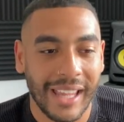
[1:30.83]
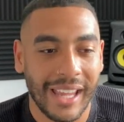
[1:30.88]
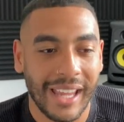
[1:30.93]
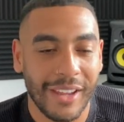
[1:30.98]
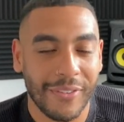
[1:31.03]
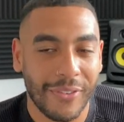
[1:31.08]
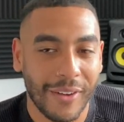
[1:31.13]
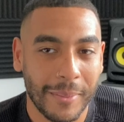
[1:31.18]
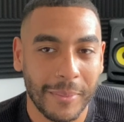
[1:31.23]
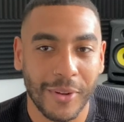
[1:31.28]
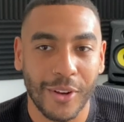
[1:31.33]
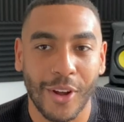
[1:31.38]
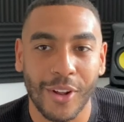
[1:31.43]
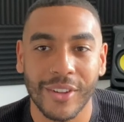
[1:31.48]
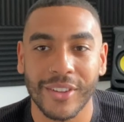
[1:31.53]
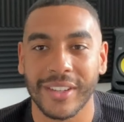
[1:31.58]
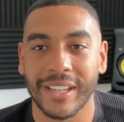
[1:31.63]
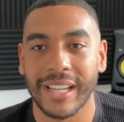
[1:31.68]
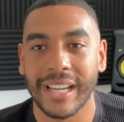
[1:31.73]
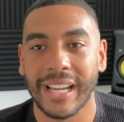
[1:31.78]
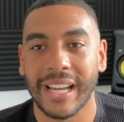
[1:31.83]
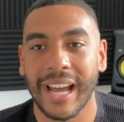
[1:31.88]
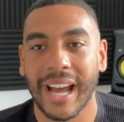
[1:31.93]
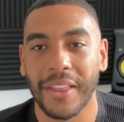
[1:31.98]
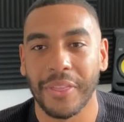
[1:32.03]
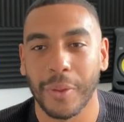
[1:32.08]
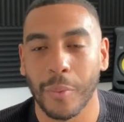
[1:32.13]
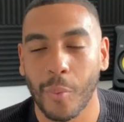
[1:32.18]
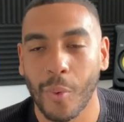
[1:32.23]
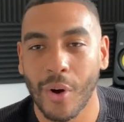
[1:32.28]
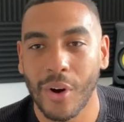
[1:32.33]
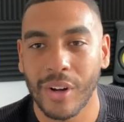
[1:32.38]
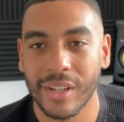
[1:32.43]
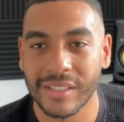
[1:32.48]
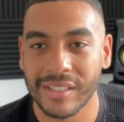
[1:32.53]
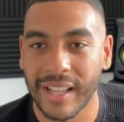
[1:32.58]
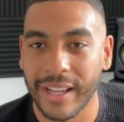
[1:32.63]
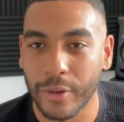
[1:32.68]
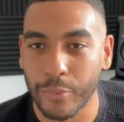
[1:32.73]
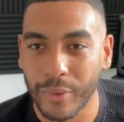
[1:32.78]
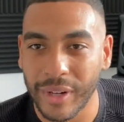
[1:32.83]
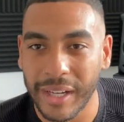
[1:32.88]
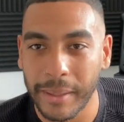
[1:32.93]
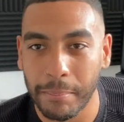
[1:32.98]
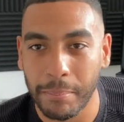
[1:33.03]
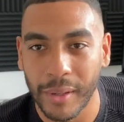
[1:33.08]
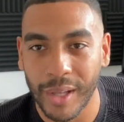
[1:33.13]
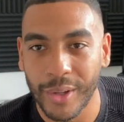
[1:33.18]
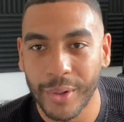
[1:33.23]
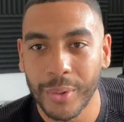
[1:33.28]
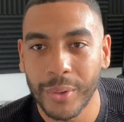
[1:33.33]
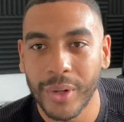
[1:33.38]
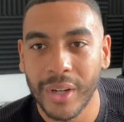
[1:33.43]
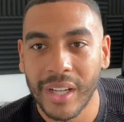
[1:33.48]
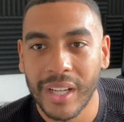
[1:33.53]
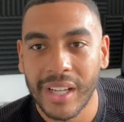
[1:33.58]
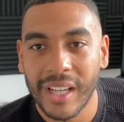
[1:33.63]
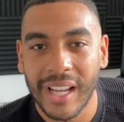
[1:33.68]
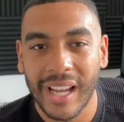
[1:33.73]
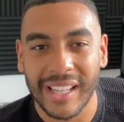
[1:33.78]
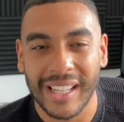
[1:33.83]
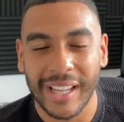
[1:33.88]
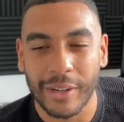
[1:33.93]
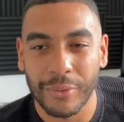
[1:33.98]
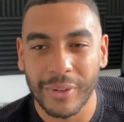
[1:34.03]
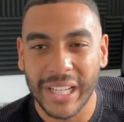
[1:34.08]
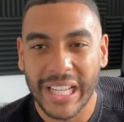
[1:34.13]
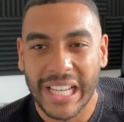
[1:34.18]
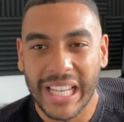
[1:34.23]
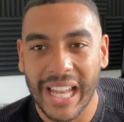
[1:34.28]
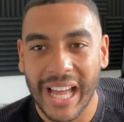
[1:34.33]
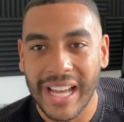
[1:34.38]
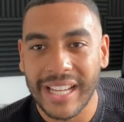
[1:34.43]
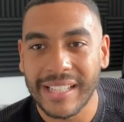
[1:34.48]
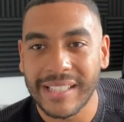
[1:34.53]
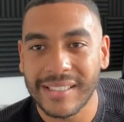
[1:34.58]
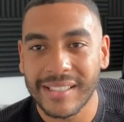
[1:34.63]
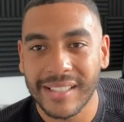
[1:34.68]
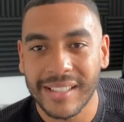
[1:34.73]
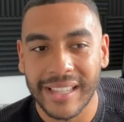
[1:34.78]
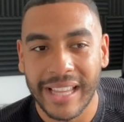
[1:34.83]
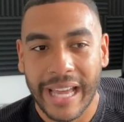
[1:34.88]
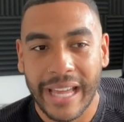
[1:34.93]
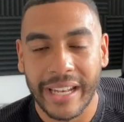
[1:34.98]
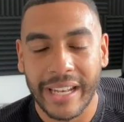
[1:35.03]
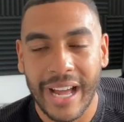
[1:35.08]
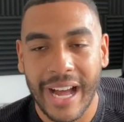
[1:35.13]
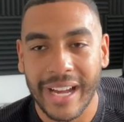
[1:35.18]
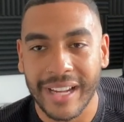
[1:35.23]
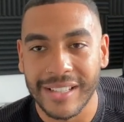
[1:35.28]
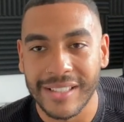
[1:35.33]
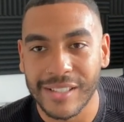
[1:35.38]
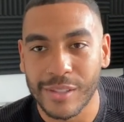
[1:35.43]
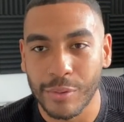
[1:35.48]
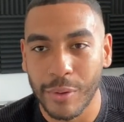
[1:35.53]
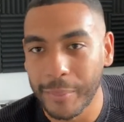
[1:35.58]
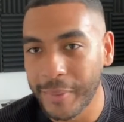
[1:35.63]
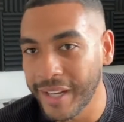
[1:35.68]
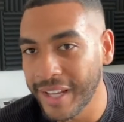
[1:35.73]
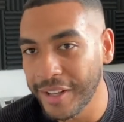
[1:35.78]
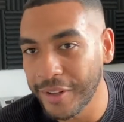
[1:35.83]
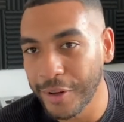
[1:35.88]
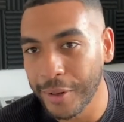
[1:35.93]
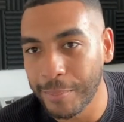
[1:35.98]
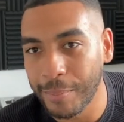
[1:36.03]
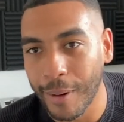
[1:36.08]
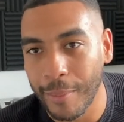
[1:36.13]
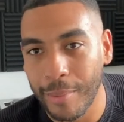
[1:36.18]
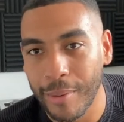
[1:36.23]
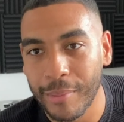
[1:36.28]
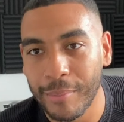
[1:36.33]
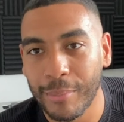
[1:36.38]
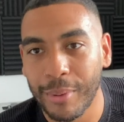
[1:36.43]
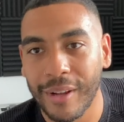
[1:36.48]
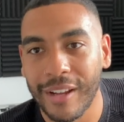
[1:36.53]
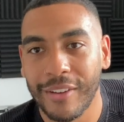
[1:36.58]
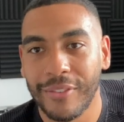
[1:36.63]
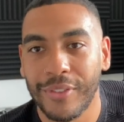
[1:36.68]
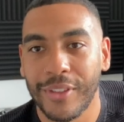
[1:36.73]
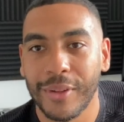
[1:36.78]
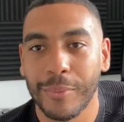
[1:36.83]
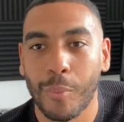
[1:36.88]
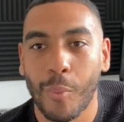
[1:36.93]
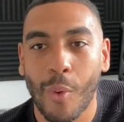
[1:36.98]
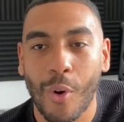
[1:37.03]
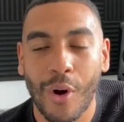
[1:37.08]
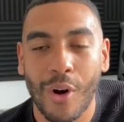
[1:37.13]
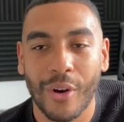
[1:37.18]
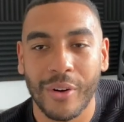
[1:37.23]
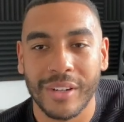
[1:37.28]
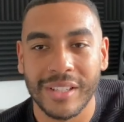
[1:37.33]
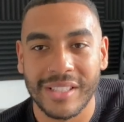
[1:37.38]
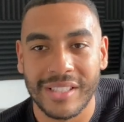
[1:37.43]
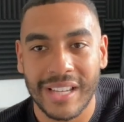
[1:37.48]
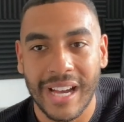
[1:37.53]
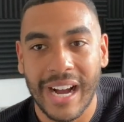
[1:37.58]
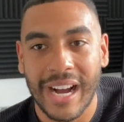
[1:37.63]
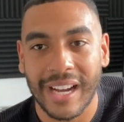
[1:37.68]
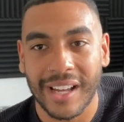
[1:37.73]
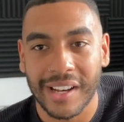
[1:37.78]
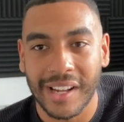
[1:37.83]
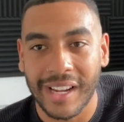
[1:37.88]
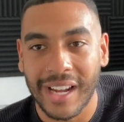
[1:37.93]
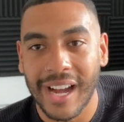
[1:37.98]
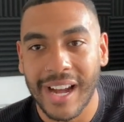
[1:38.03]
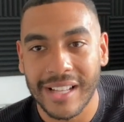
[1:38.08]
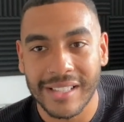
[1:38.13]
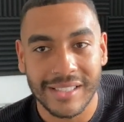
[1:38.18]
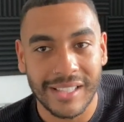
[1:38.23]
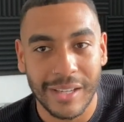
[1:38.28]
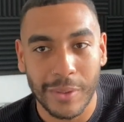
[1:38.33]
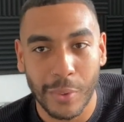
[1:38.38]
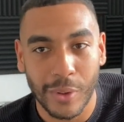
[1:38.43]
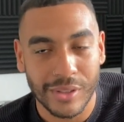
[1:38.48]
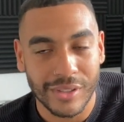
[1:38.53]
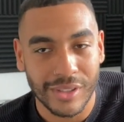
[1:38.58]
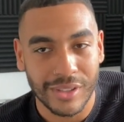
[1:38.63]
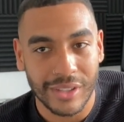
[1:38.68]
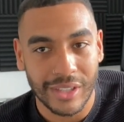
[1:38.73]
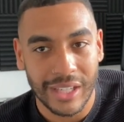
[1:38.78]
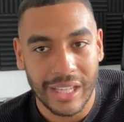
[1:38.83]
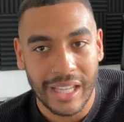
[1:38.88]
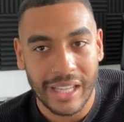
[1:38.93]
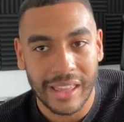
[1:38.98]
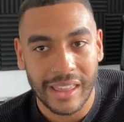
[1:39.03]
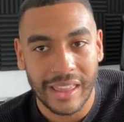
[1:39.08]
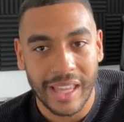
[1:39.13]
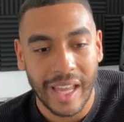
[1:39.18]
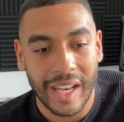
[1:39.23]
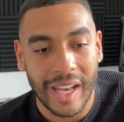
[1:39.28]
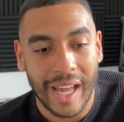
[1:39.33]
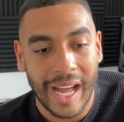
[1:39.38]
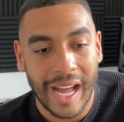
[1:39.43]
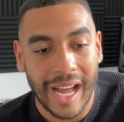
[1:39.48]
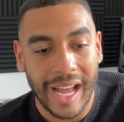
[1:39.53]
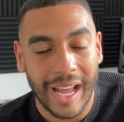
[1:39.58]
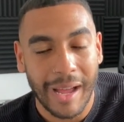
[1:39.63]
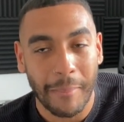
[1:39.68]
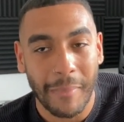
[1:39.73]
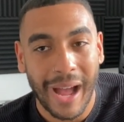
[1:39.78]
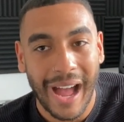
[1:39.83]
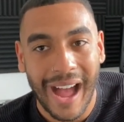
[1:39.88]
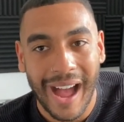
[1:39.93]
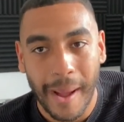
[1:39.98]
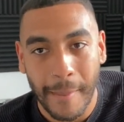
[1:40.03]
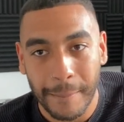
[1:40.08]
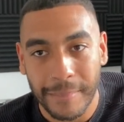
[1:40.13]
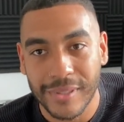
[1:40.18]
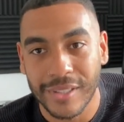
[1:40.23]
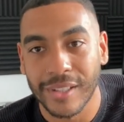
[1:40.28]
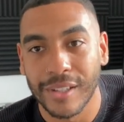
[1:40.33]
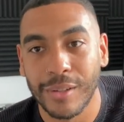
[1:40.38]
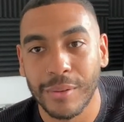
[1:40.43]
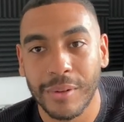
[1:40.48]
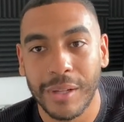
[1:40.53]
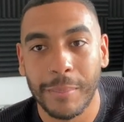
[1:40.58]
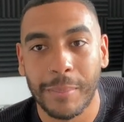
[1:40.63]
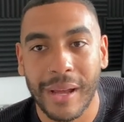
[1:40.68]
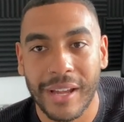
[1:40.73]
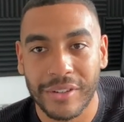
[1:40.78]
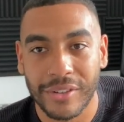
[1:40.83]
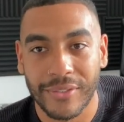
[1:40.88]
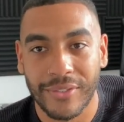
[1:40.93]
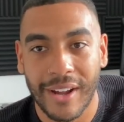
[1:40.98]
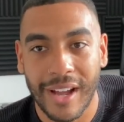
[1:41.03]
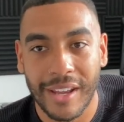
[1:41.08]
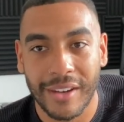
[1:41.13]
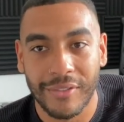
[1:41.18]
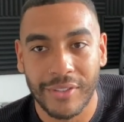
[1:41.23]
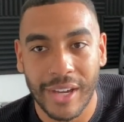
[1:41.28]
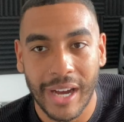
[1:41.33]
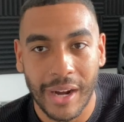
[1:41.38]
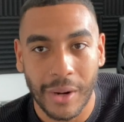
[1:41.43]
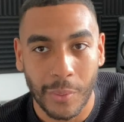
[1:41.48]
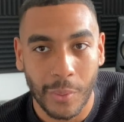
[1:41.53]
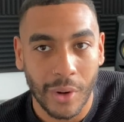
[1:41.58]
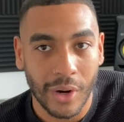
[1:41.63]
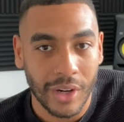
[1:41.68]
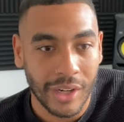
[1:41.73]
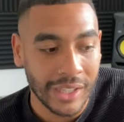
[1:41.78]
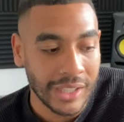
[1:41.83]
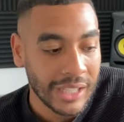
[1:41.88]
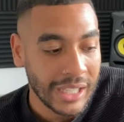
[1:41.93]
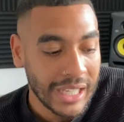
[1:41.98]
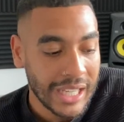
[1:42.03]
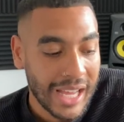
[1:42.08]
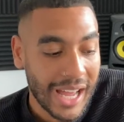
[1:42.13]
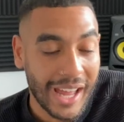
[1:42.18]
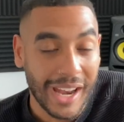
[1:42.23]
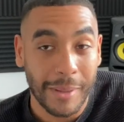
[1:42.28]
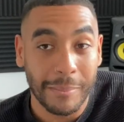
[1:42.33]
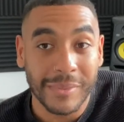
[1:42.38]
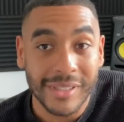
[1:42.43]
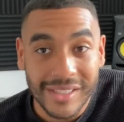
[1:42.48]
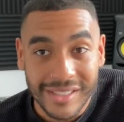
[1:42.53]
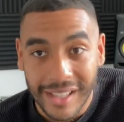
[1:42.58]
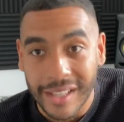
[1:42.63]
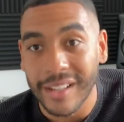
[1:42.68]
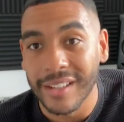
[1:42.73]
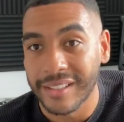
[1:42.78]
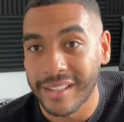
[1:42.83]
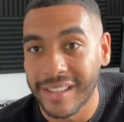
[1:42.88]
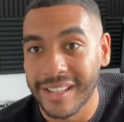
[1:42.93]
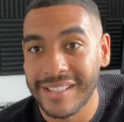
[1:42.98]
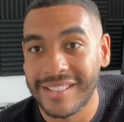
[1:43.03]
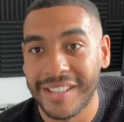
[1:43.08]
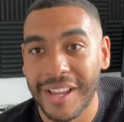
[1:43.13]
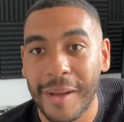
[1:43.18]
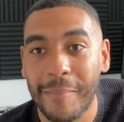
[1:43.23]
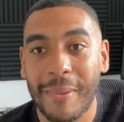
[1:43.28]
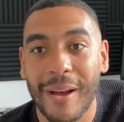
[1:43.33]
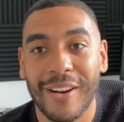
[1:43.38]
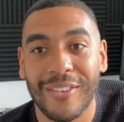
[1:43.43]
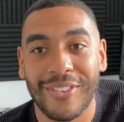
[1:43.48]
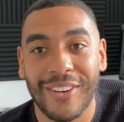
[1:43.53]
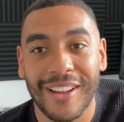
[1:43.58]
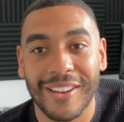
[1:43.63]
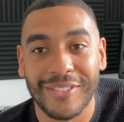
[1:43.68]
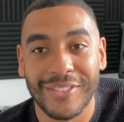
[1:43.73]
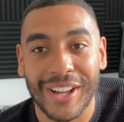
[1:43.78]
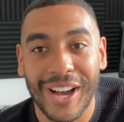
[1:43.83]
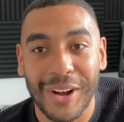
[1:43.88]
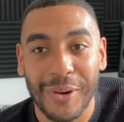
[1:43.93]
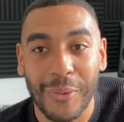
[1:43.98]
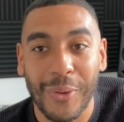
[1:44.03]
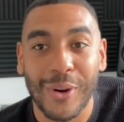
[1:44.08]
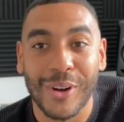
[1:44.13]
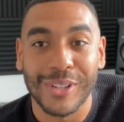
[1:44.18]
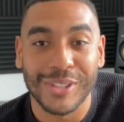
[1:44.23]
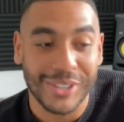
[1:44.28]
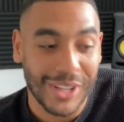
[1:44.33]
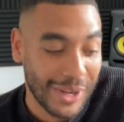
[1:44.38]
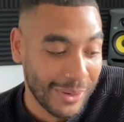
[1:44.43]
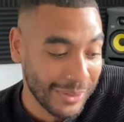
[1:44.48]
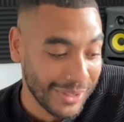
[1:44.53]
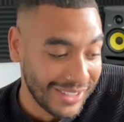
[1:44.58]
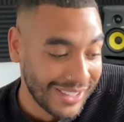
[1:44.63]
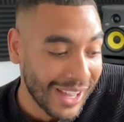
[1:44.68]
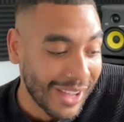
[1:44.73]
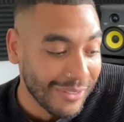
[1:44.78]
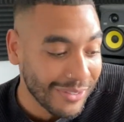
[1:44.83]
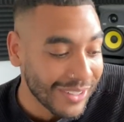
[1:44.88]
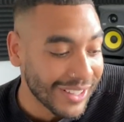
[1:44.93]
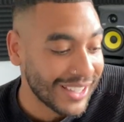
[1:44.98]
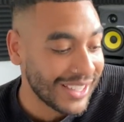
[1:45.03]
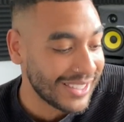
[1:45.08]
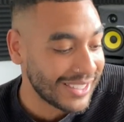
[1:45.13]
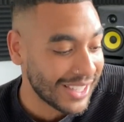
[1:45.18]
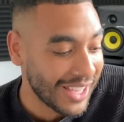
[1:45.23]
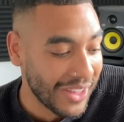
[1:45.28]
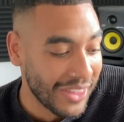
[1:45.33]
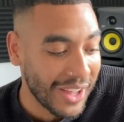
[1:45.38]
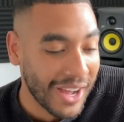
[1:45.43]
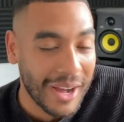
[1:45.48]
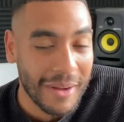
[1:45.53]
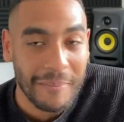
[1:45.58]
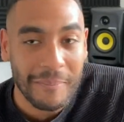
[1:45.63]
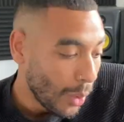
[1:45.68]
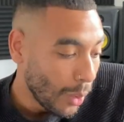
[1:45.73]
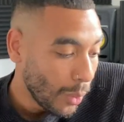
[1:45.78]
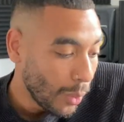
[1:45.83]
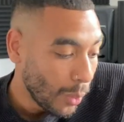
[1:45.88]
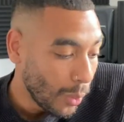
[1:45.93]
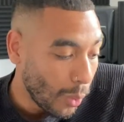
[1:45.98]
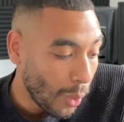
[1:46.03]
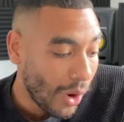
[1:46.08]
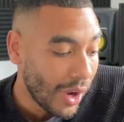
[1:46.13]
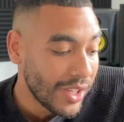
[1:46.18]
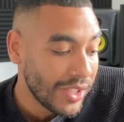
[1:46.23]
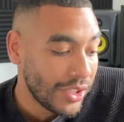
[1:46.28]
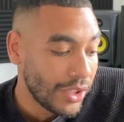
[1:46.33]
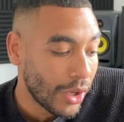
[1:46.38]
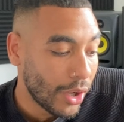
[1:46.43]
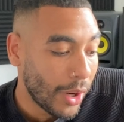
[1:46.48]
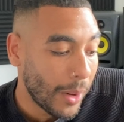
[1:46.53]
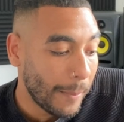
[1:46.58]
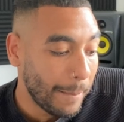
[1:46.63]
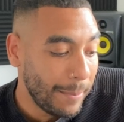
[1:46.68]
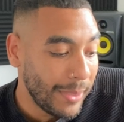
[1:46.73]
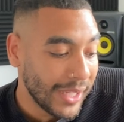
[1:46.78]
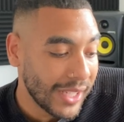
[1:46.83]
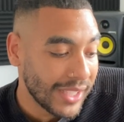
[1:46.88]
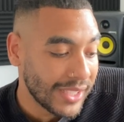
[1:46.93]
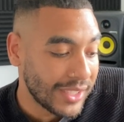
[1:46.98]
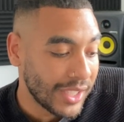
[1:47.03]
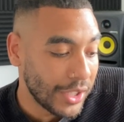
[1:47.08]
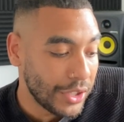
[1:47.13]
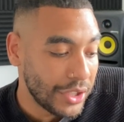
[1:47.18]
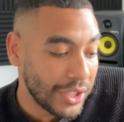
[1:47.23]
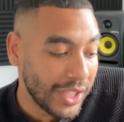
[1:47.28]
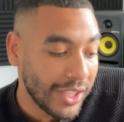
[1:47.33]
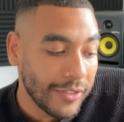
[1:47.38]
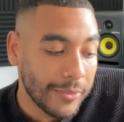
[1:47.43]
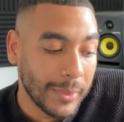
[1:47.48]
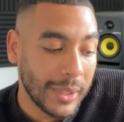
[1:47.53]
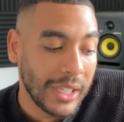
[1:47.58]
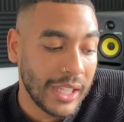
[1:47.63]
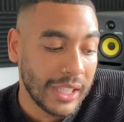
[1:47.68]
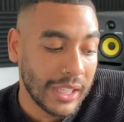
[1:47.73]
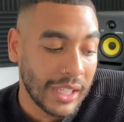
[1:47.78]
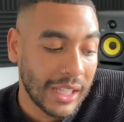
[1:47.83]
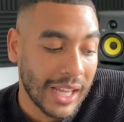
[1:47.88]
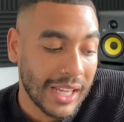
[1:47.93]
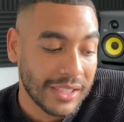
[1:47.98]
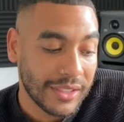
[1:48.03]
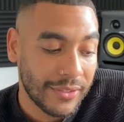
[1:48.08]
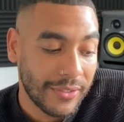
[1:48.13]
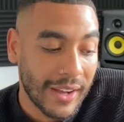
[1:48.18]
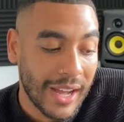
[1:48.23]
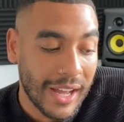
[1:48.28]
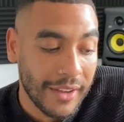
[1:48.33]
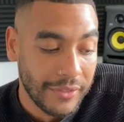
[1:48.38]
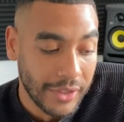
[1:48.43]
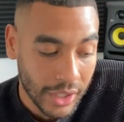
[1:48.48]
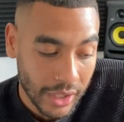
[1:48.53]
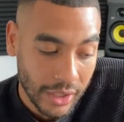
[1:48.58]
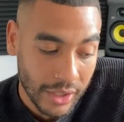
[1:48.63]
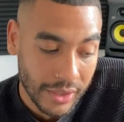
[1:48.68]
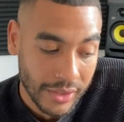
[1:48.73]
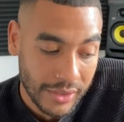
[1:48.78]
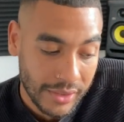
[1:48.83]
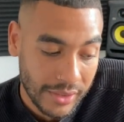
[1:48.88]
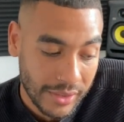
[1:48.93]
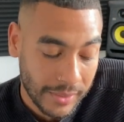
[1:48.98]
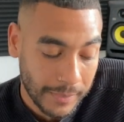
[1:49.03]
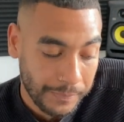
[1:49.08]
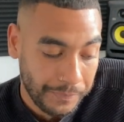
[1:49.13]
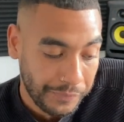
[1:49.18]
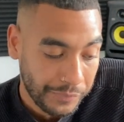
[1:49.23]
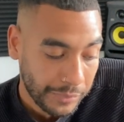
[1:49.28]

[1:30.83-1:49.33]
If I'm on holiday and the water's like really blue and like really light, then I can swim in it no problem. But if the water is dark and I can't see what's underneath, then I am absolutely petrified of dark water. And I'm still to this day petrified of dark water, so I would definitely say that. What is your biggest achievement in the last five years?